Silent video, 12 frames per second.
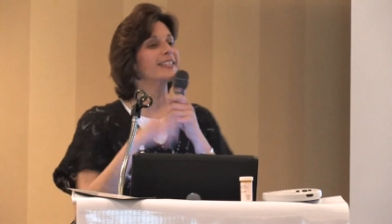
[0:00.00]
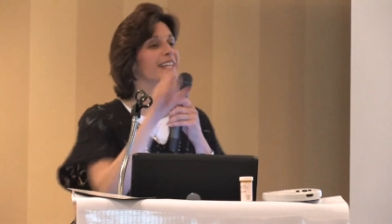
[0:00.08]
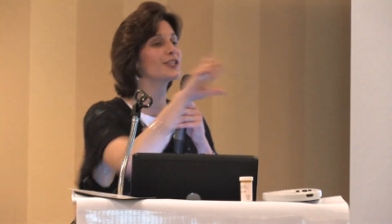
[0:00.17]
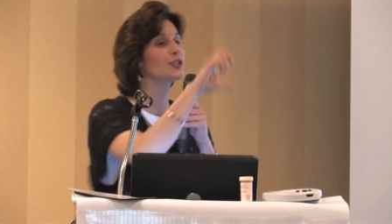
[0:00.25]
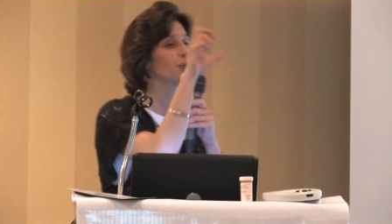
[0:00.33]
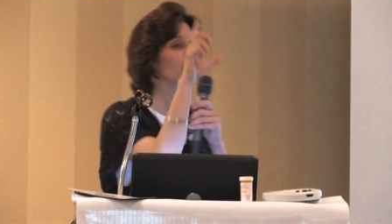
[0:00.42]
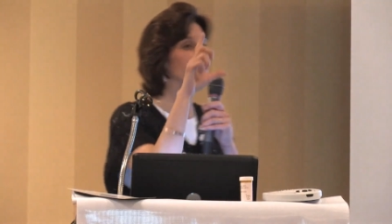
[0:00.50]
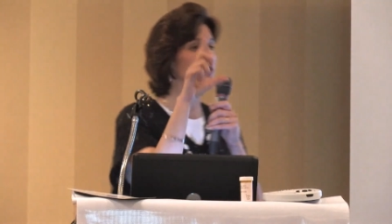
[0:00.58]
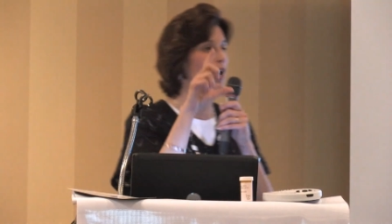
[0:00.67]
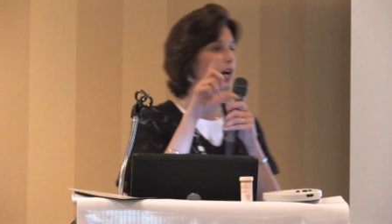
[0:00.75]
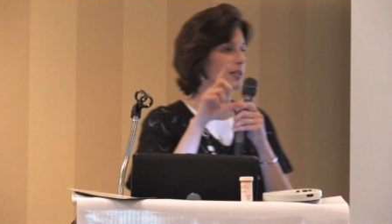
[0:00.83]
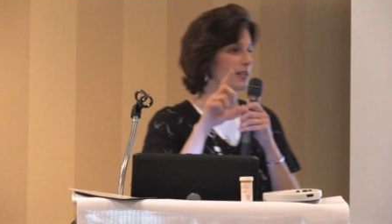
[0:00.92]
says Script
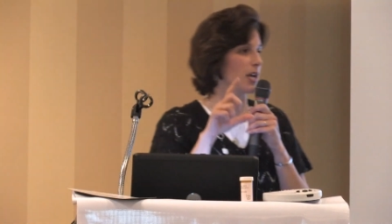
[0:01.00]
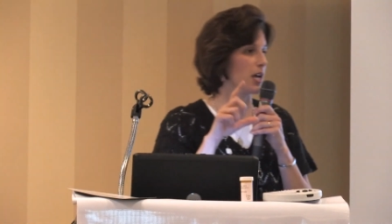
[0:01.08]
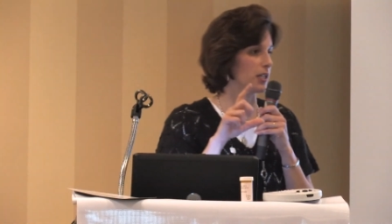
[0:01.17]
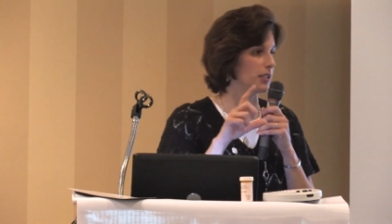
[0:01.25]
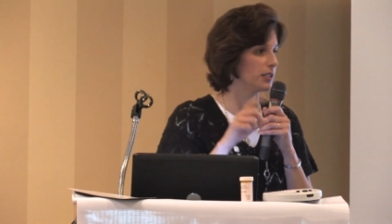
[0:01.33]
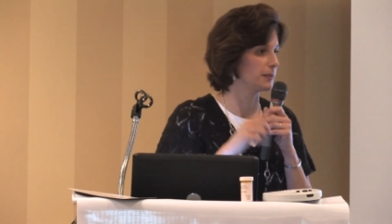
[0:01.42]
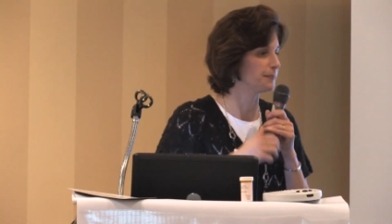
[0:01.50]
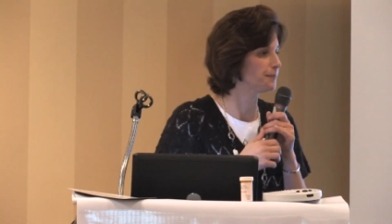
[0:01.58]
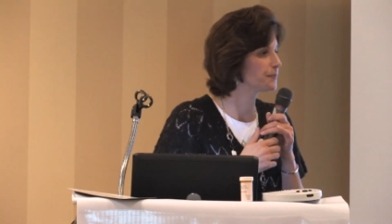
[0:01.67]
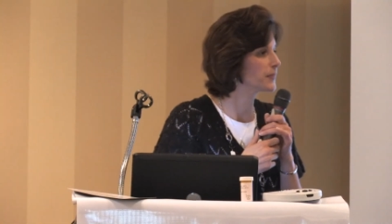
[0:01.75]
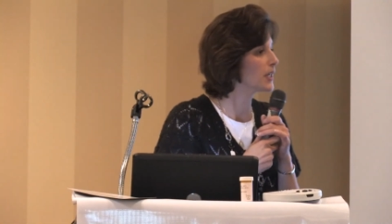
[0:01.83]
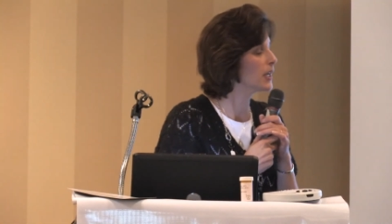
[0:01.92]
Talks on it.
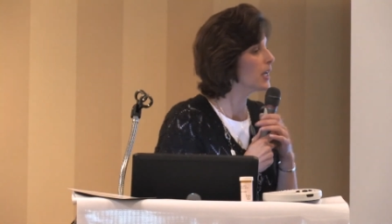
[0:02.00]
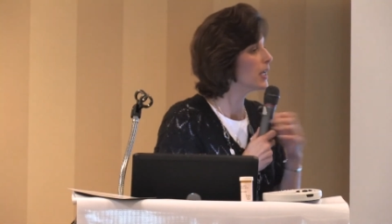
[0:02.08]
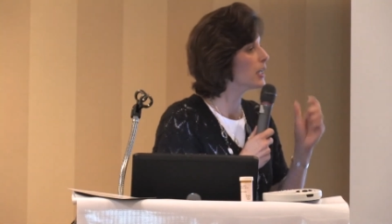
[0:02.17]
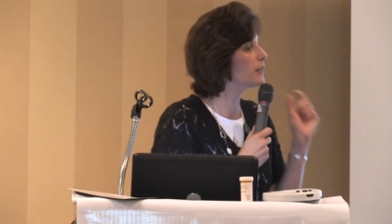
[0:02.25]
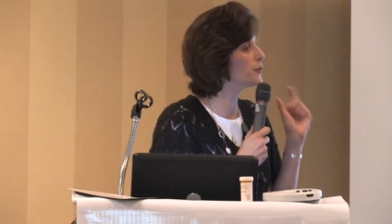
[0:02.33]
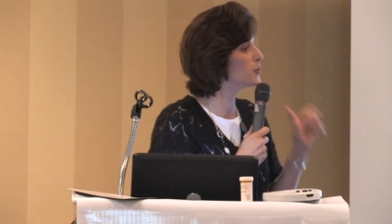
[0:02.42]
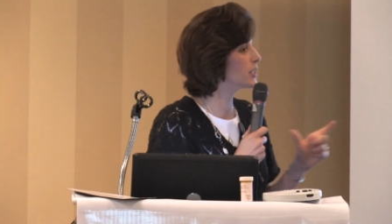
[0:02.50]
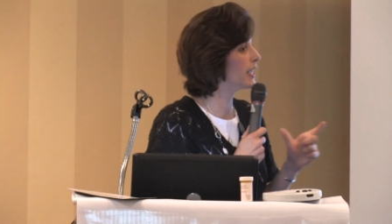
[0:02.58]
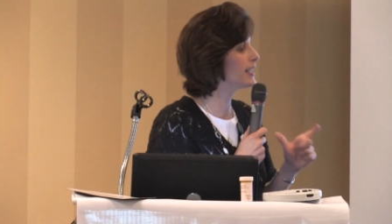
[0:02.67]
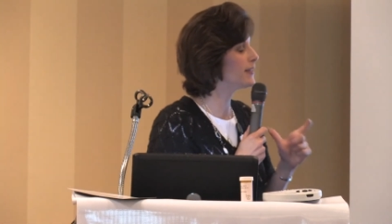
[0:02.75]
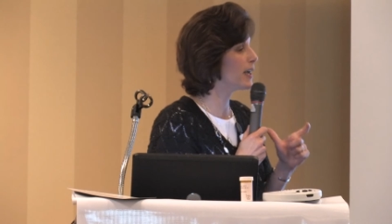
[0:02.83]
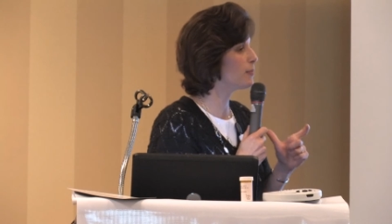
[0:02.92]
And if you
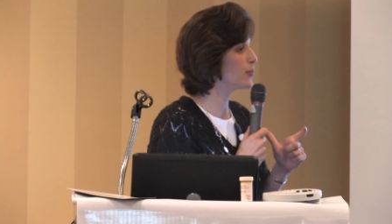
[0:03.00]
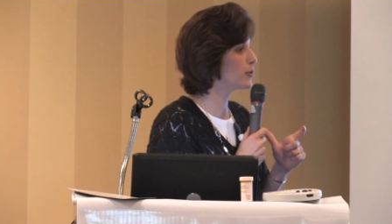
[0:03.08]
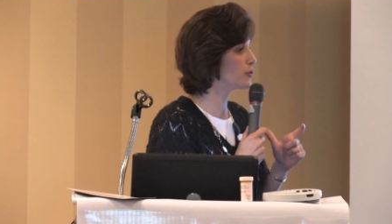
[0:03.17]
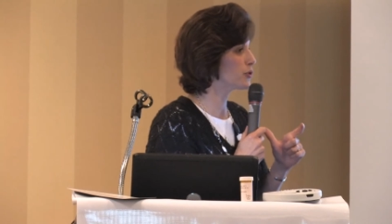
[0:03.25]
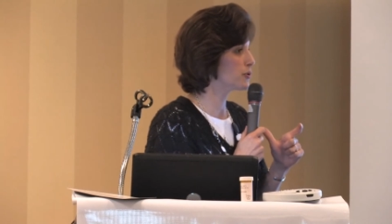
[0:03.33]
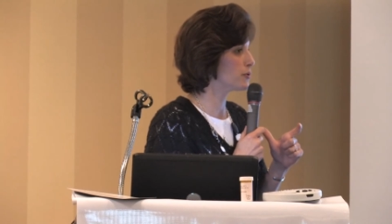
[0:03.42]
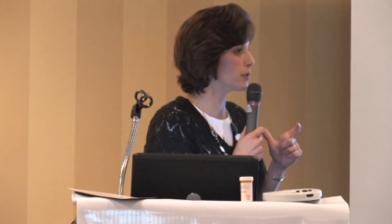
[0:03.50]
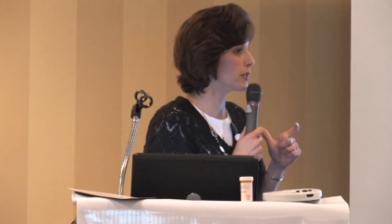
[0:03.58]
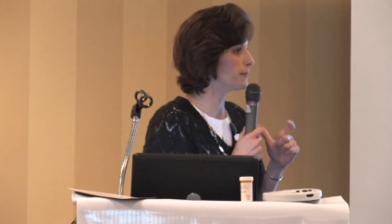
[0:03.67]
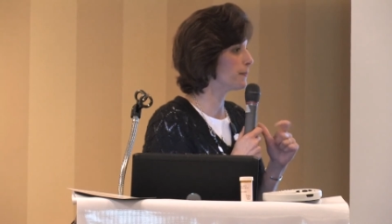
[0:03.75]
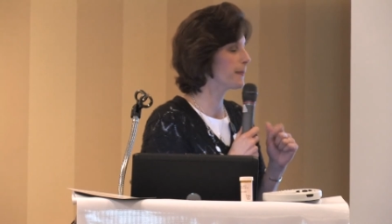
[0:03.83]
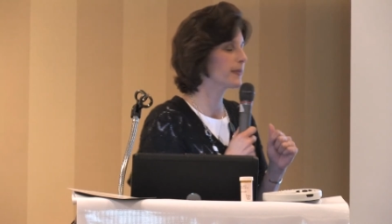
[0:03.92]
take that
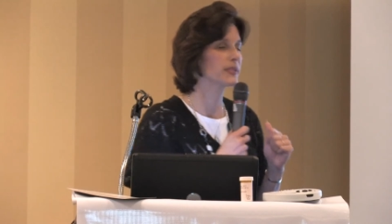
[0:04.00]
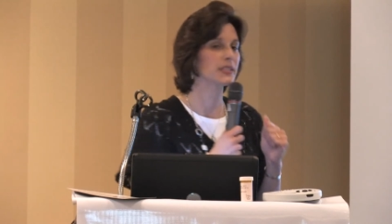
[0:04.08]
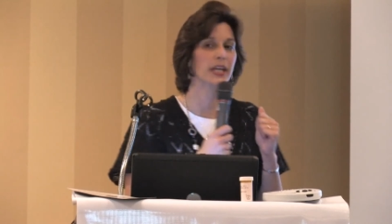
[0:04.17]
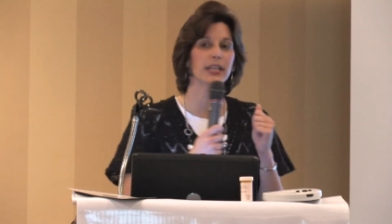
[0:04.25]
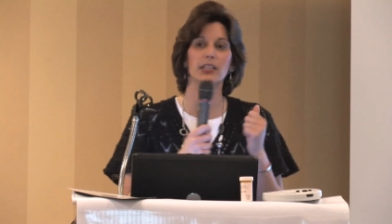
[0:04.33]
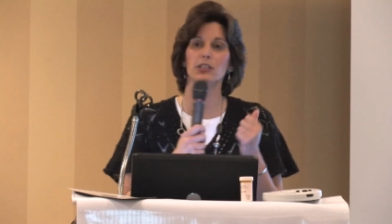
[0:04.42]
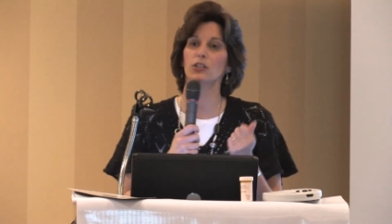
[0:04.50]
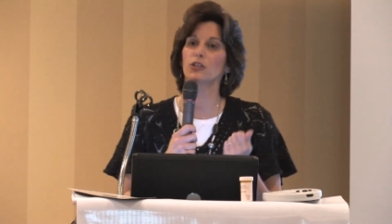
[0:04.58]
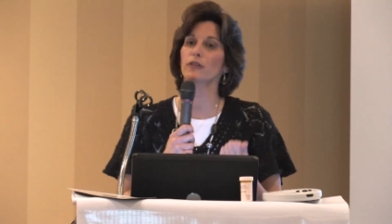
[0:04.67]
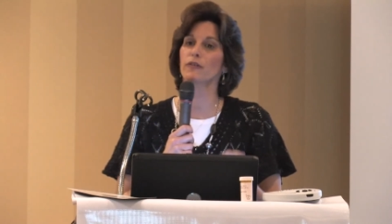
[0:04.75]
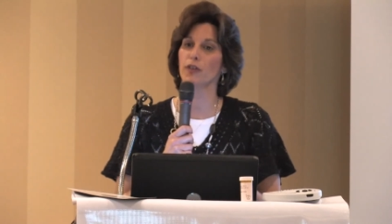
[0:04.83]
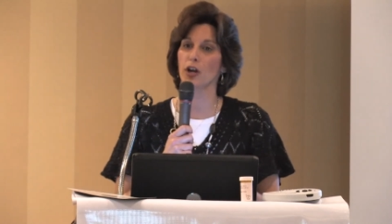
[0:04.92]
brochure, take it to
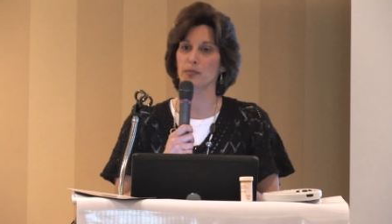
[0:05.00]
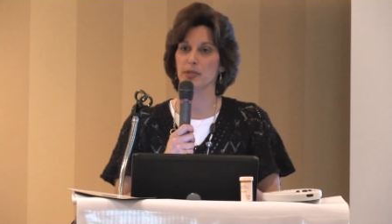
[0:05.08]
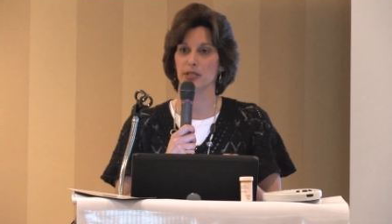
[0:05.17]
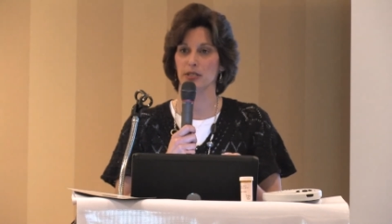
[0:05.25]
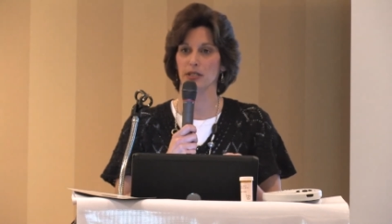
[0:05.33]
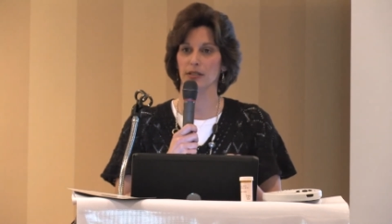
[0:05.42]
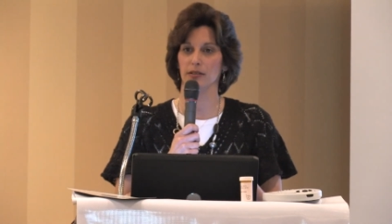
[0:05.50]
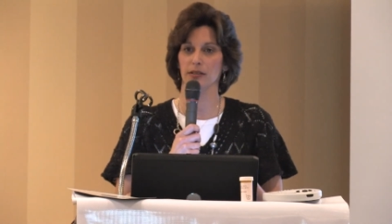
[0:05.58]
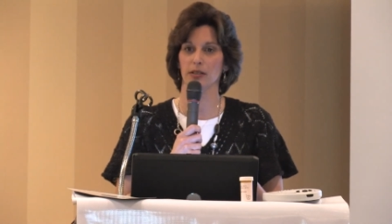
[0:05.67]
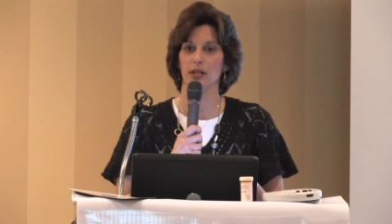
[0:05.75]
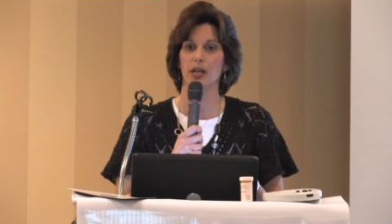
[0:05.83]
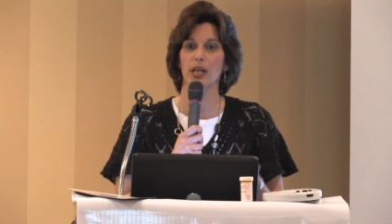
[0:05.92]
your pharmacy,
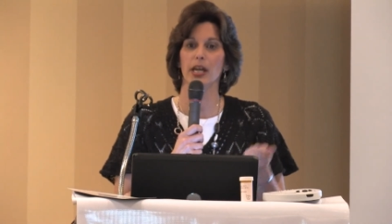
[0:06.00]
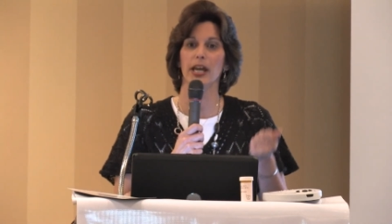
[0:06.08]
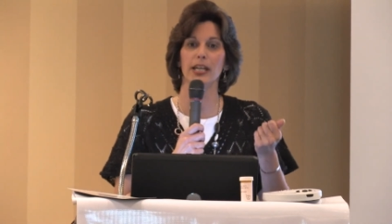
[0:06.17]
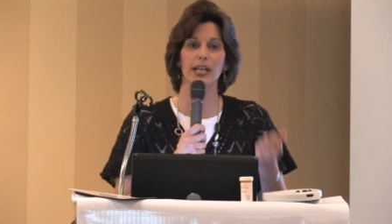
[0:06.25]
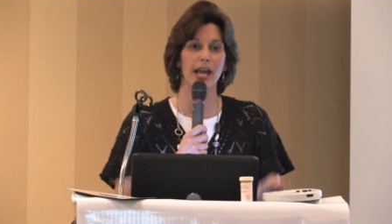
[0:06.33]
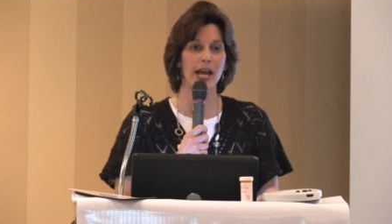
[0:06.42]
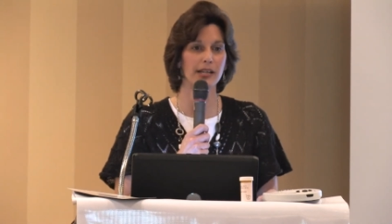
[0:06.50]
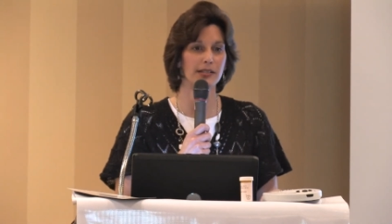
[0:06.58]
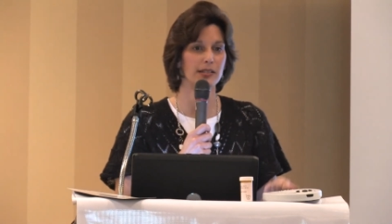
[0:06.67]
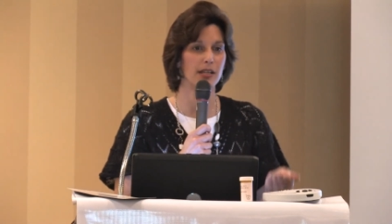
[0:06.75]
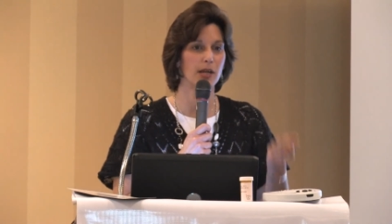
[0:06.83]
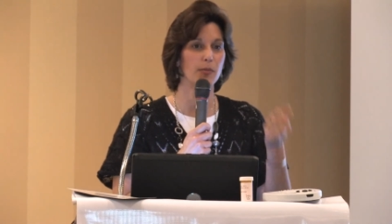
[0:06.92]
and
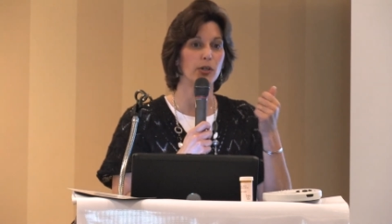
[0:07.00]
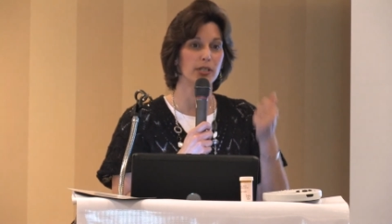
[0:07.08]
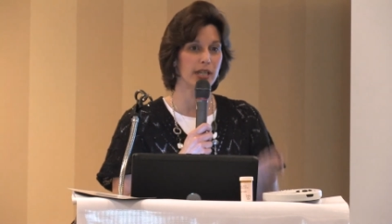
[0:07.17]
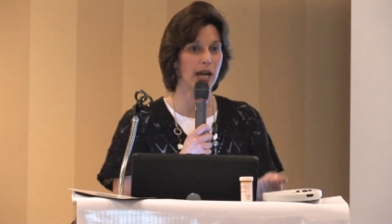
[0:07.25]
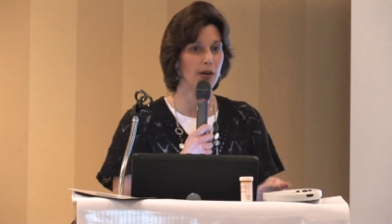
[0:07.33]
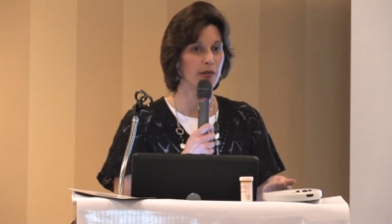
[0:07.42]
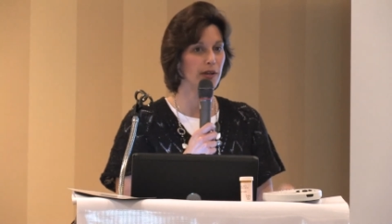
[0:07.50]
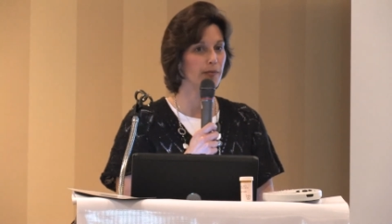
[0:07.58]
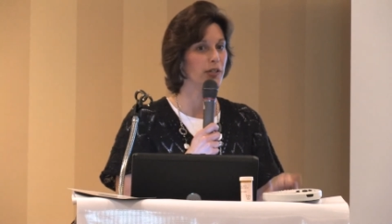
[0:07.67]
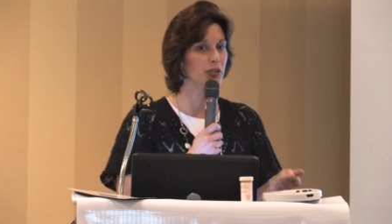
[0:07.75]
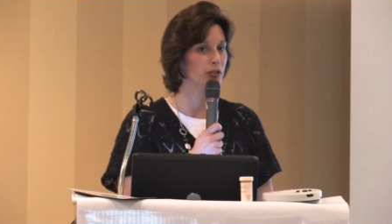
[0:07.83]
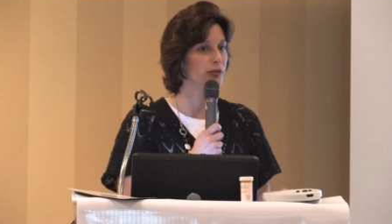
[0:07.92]
ask them or tell them
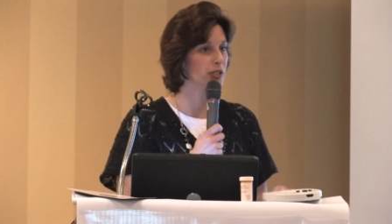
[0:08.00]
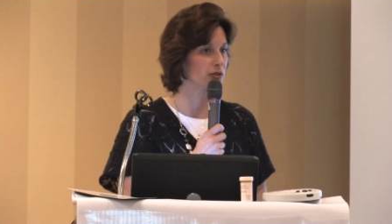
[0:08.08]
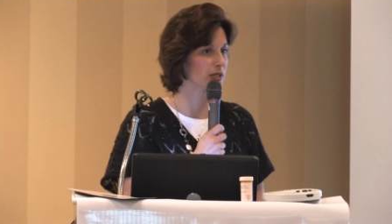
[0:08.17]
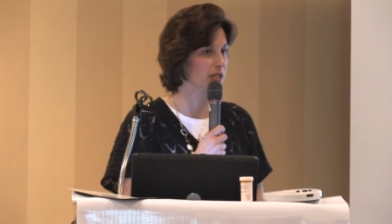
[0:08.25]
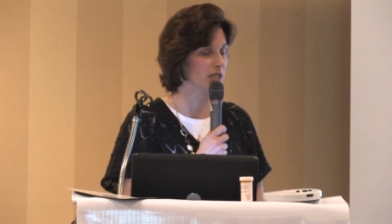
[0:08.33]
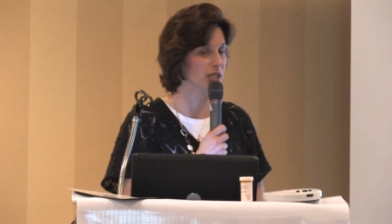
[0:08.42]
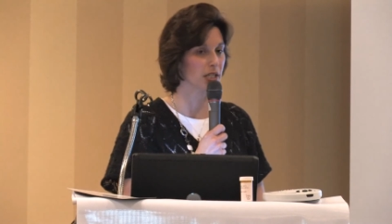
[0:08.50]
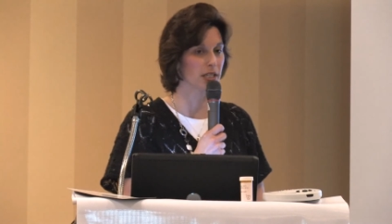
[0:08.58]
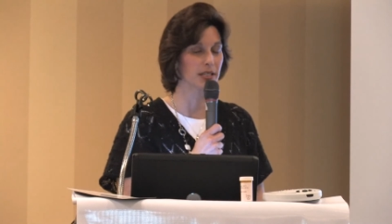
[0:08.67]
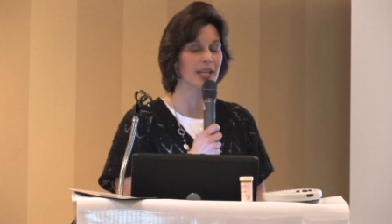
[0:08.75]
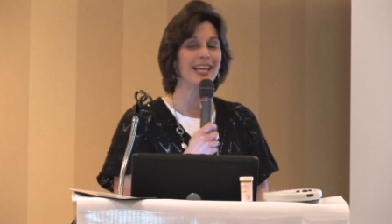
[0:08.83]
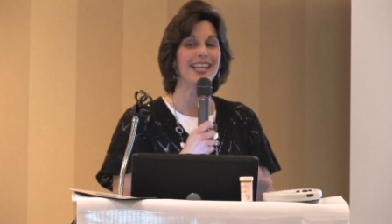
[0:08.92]
that you're interested in this.